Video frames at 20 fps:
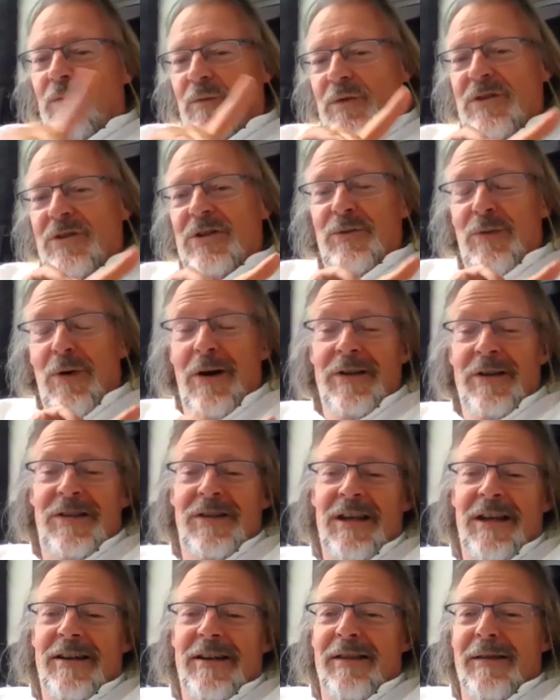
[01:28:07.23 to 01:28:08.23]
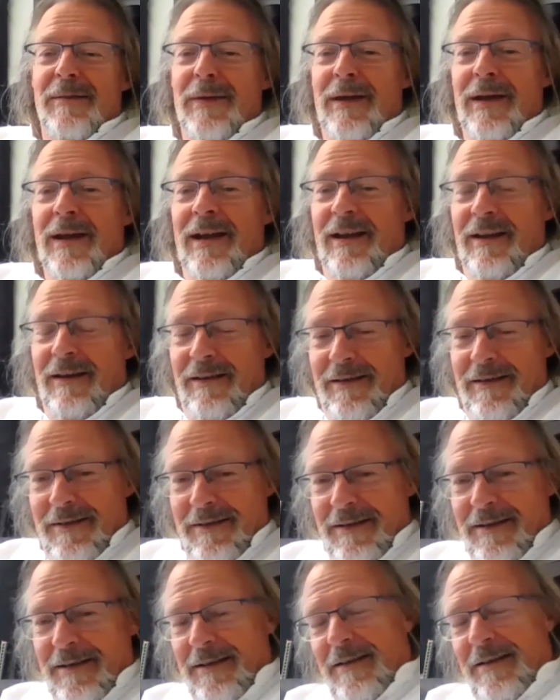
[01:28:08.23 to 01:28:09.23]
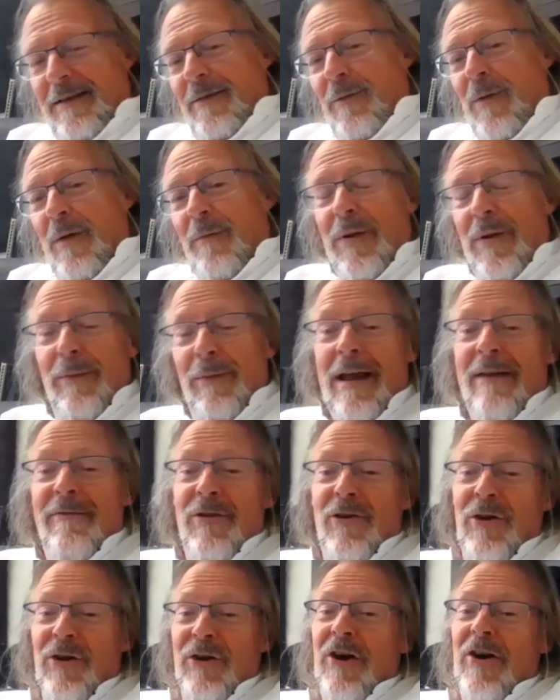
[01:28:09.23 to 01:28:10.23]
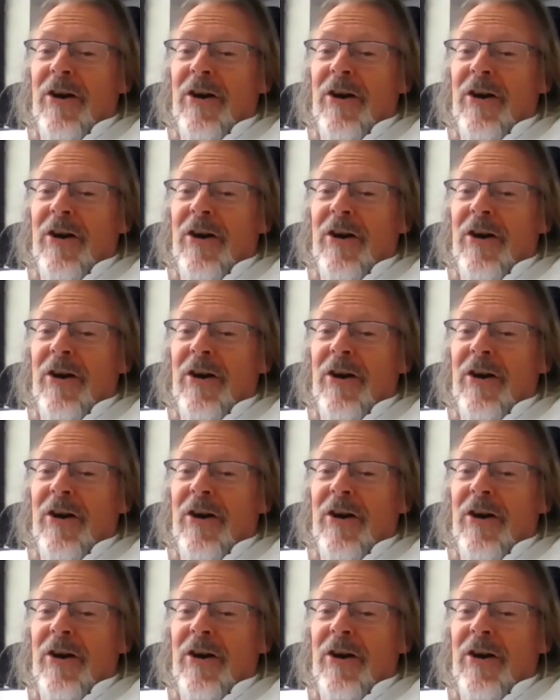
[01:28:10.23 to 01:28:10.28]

This is what I said at the beginning. When people have a good